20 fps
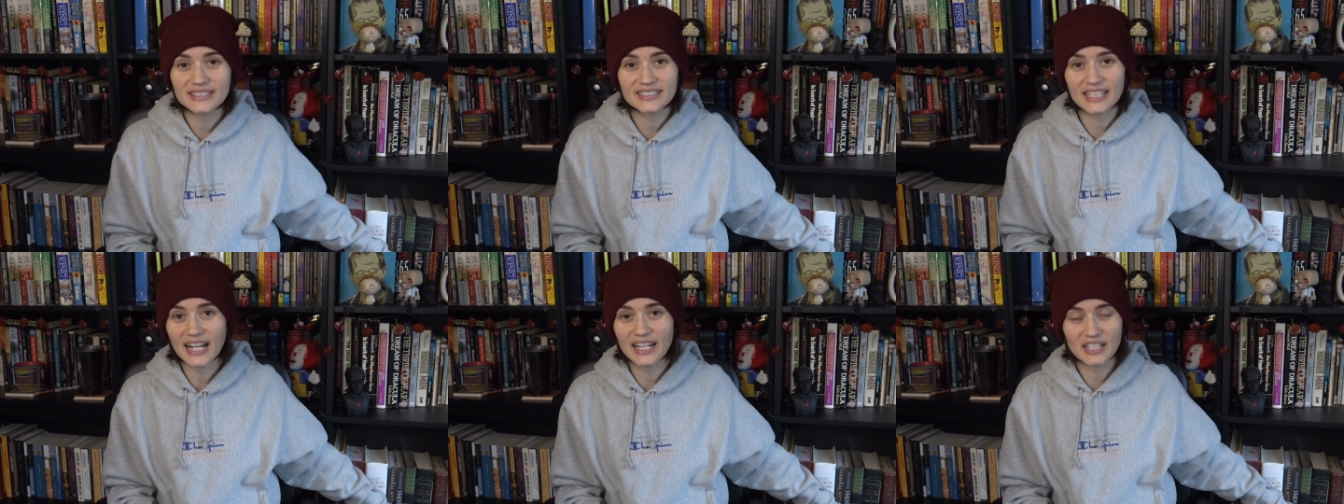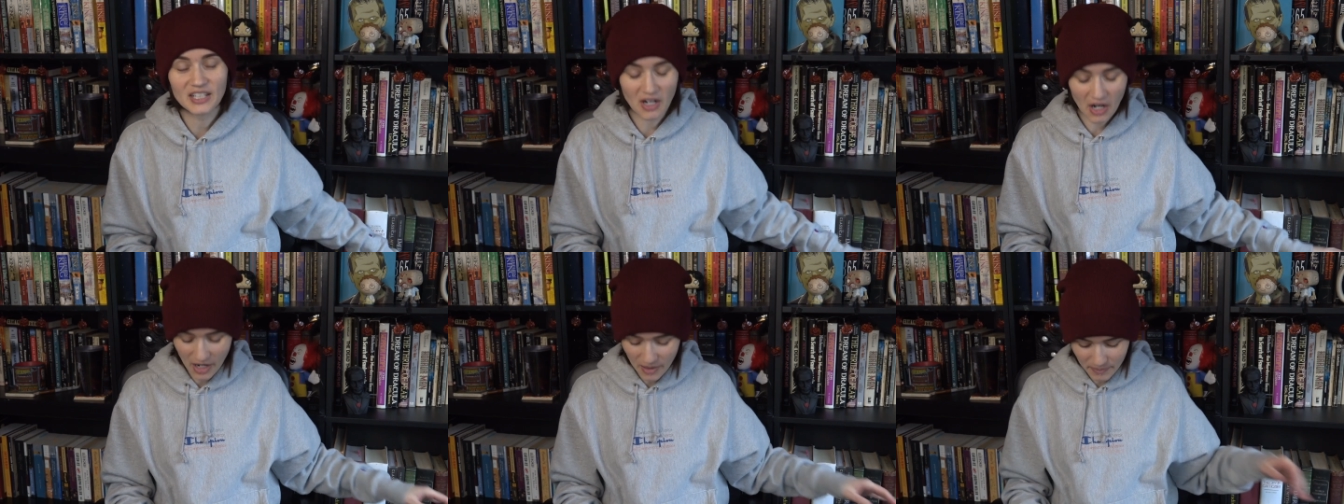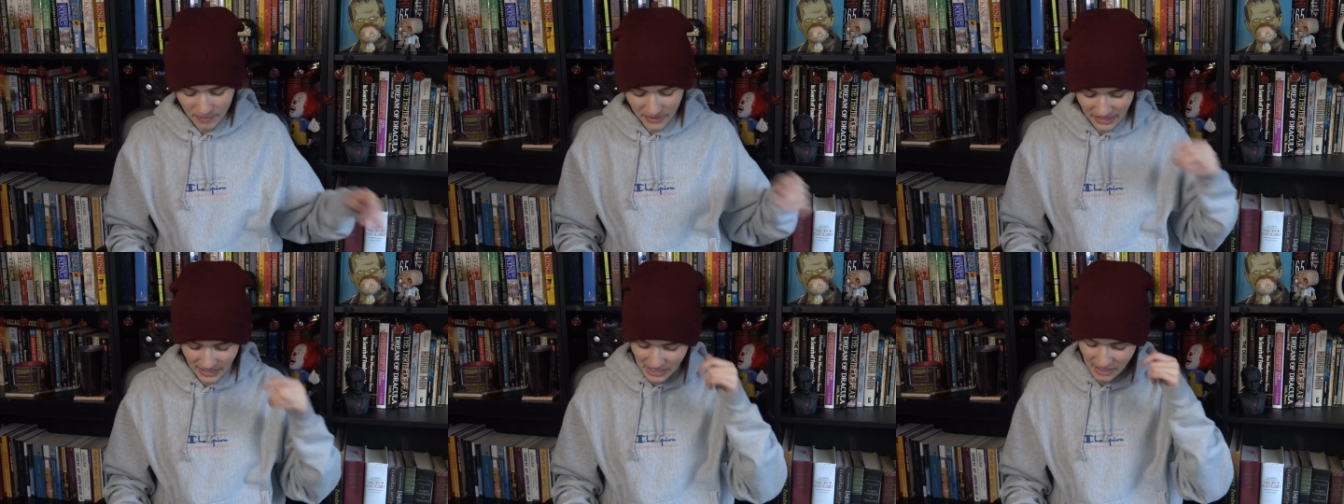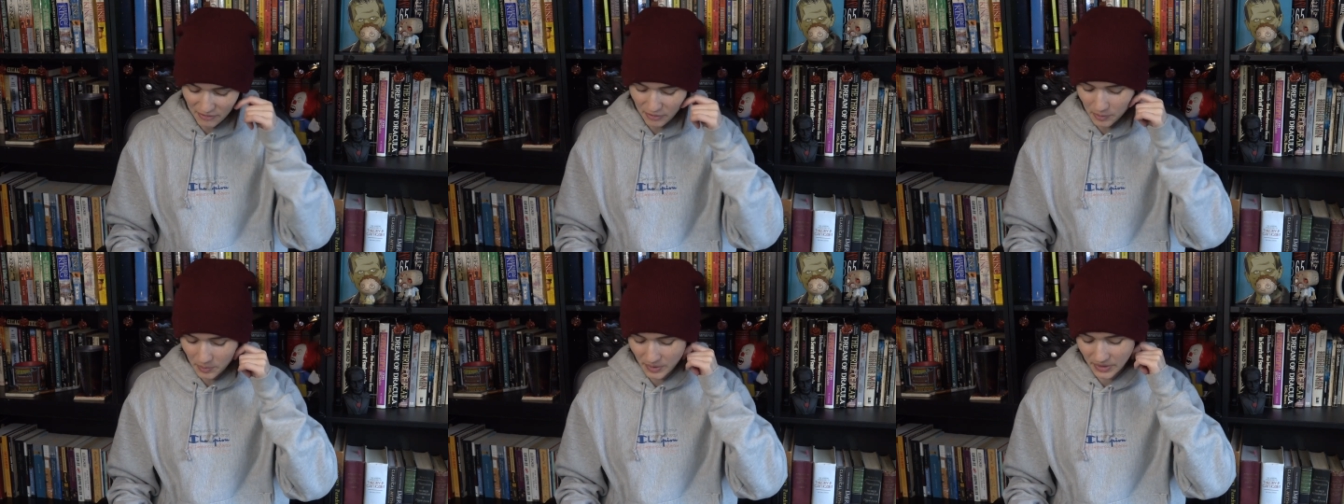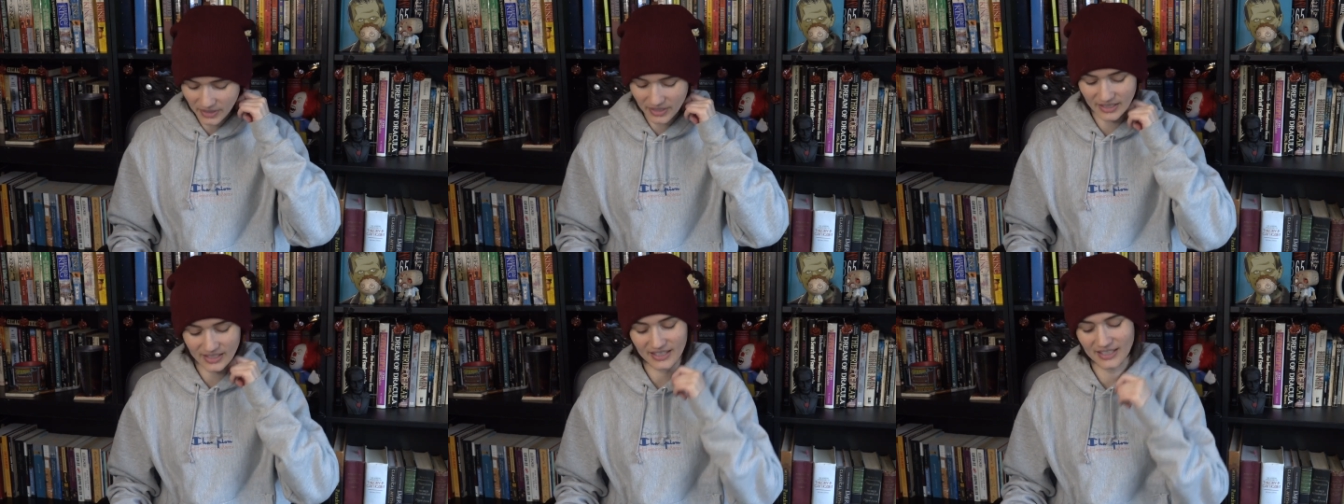signed copy of a
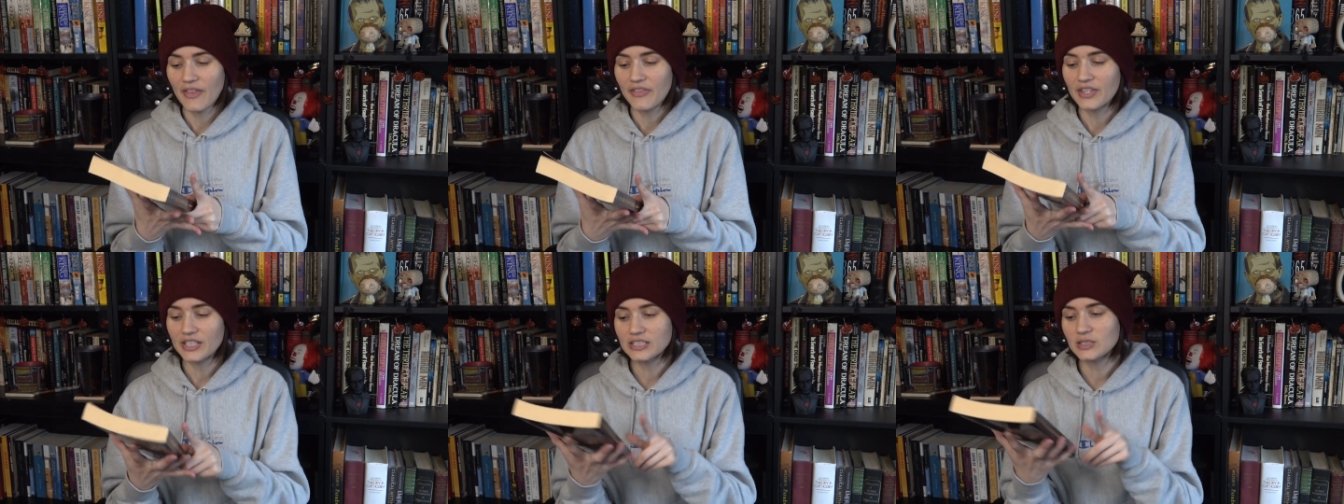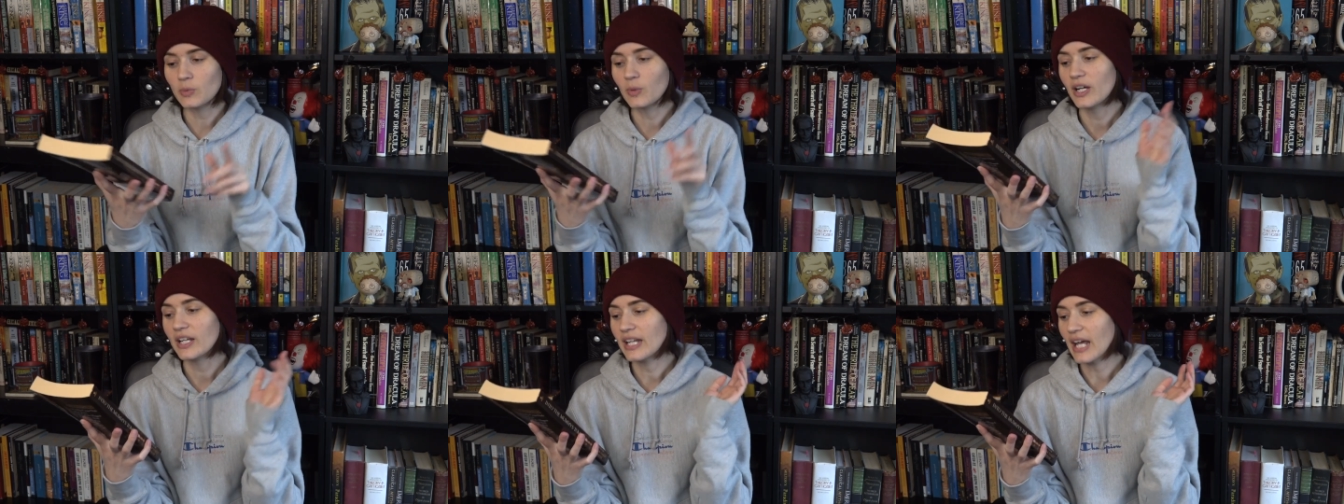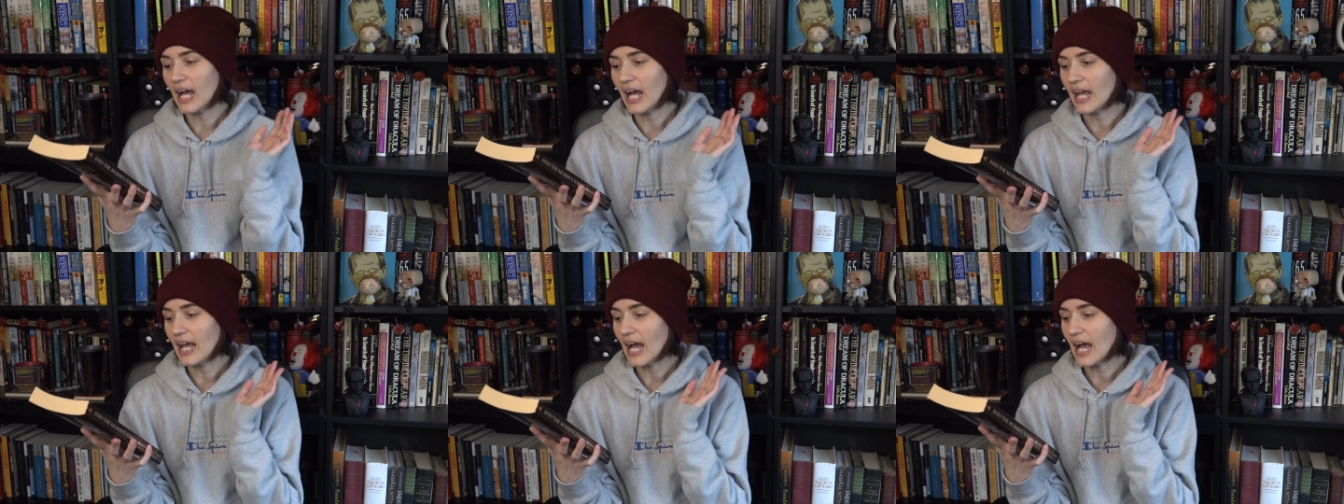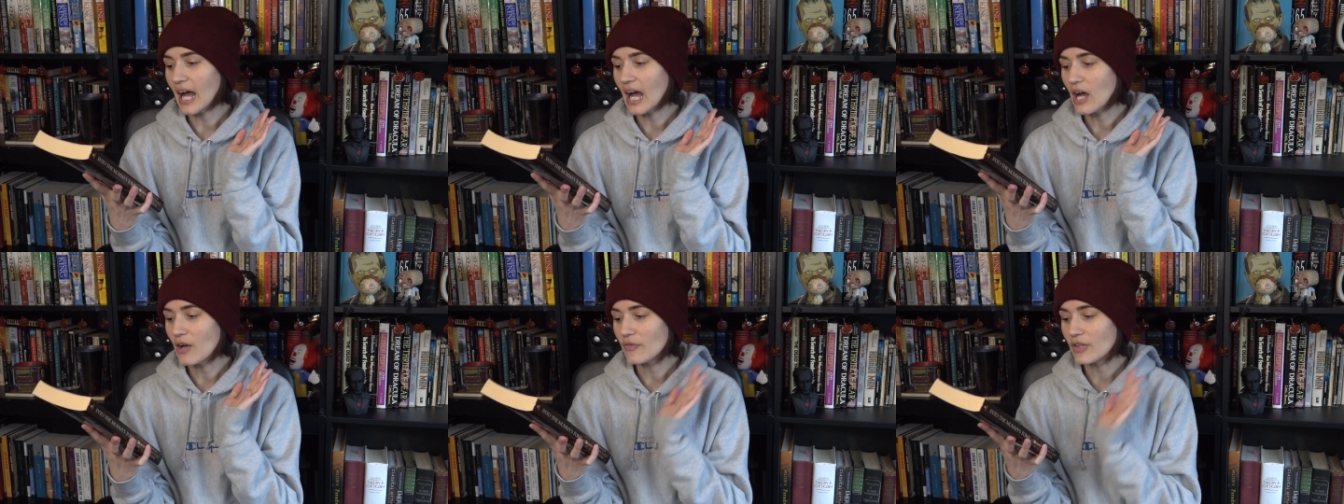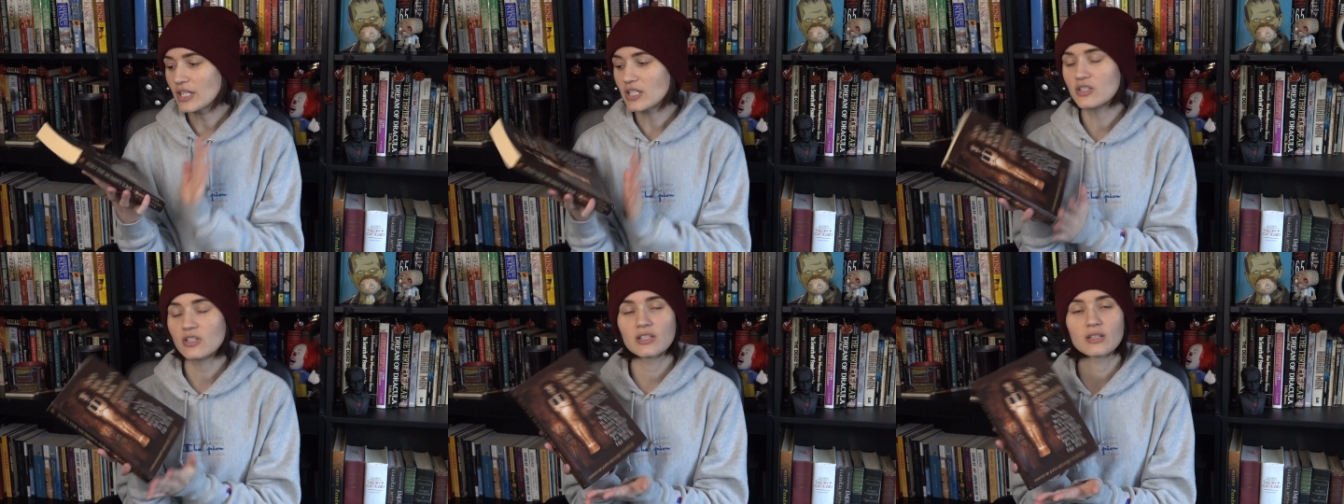book. This one I have
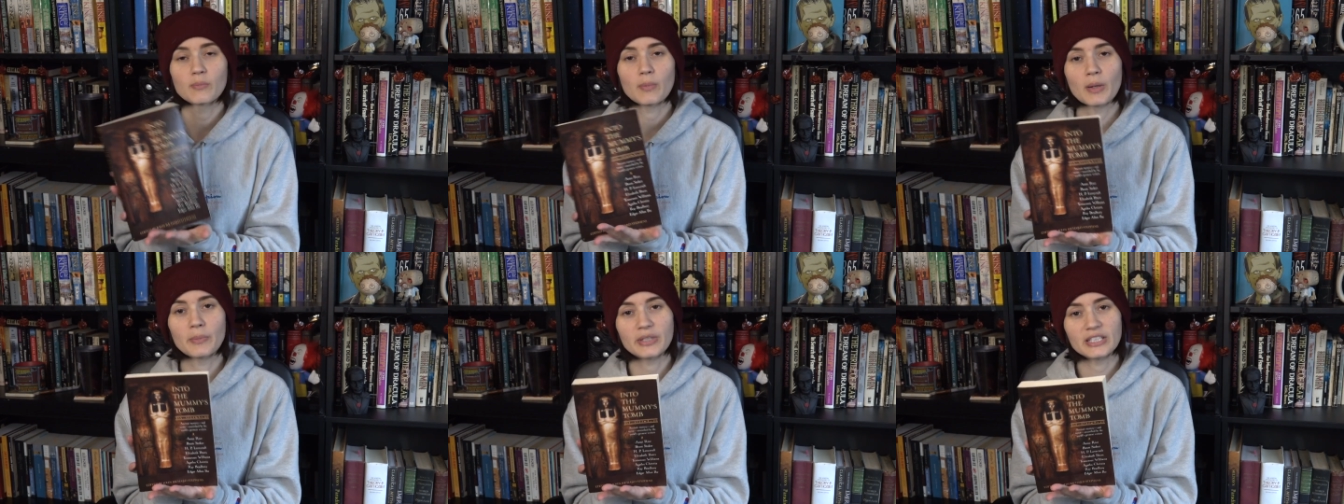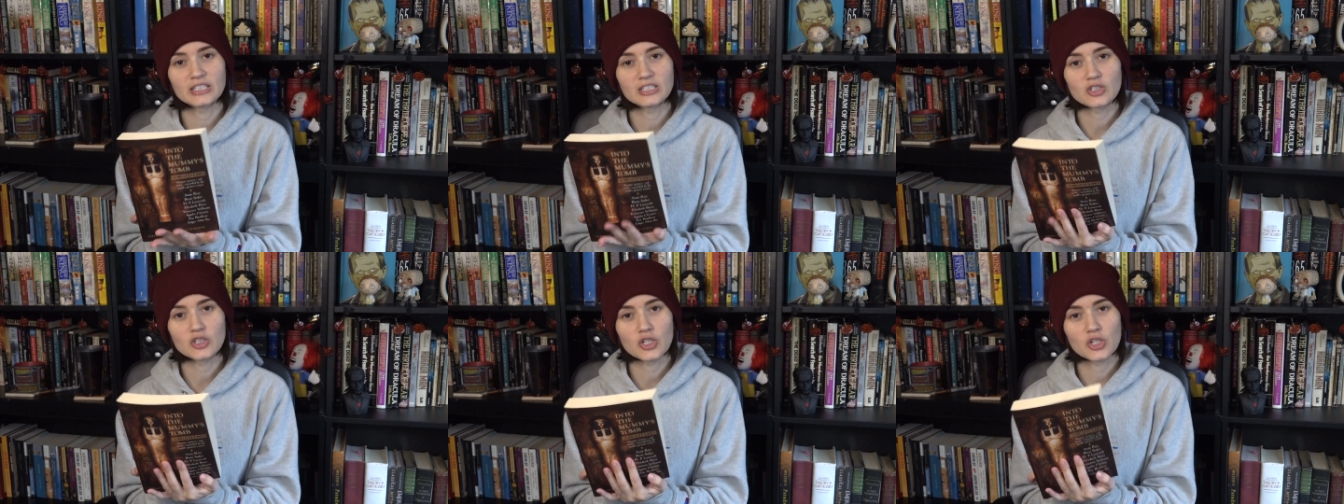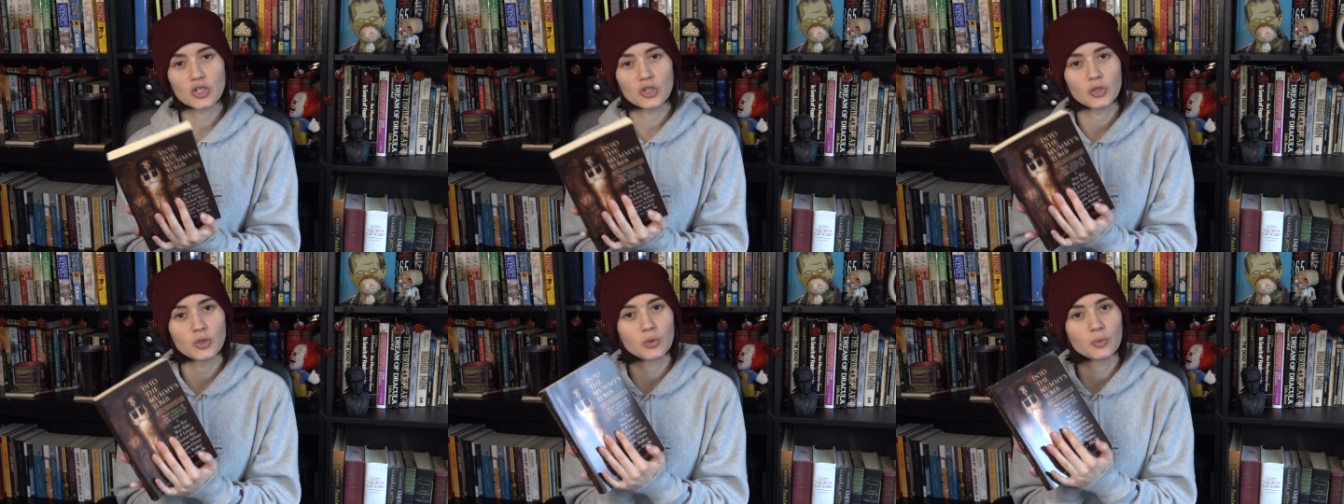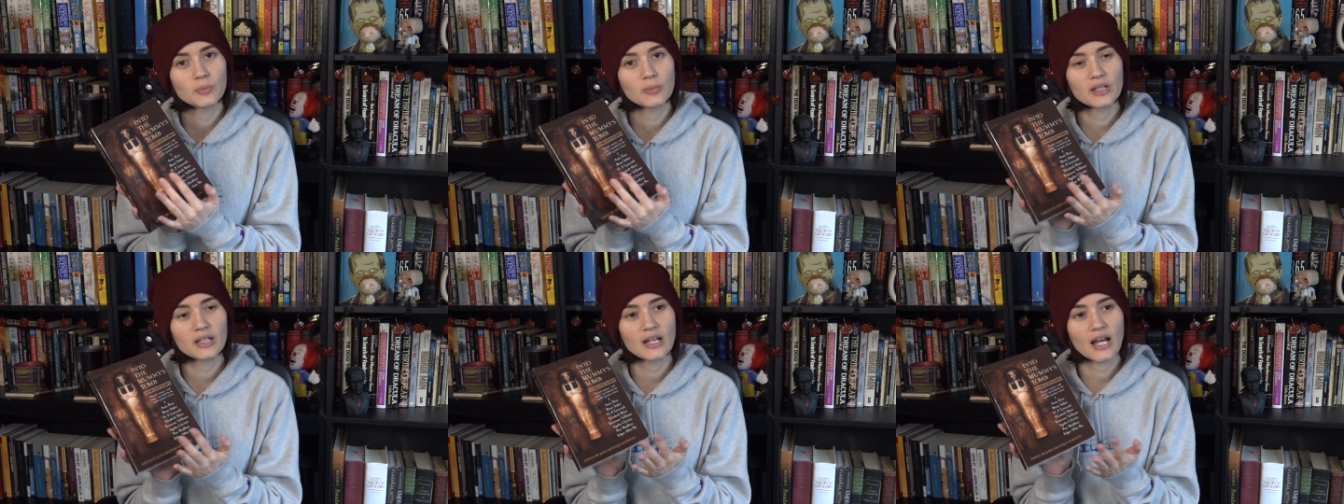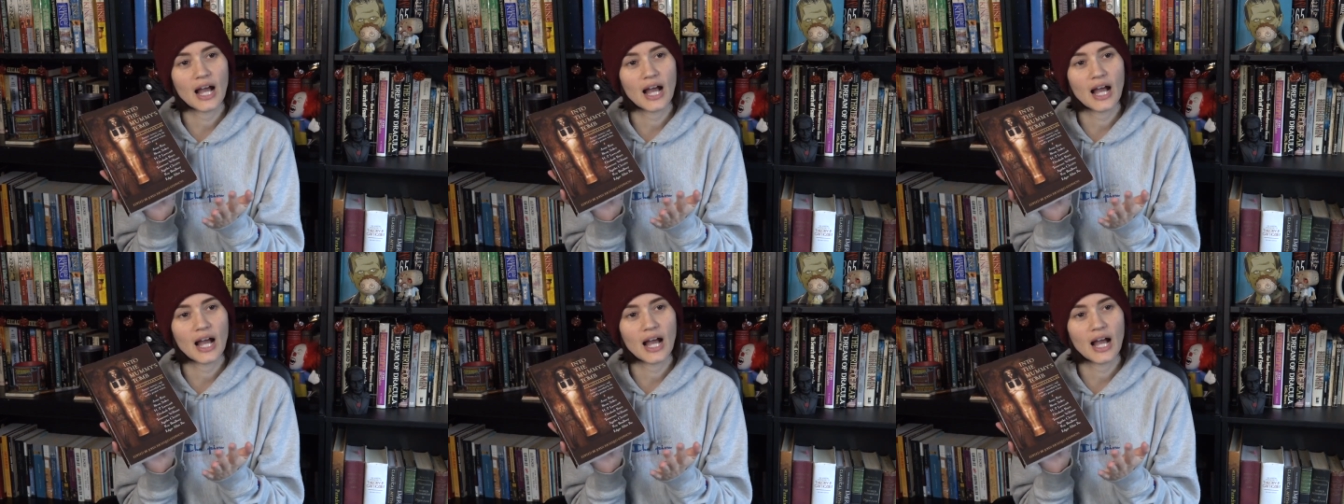Into the Mummy's Tomb.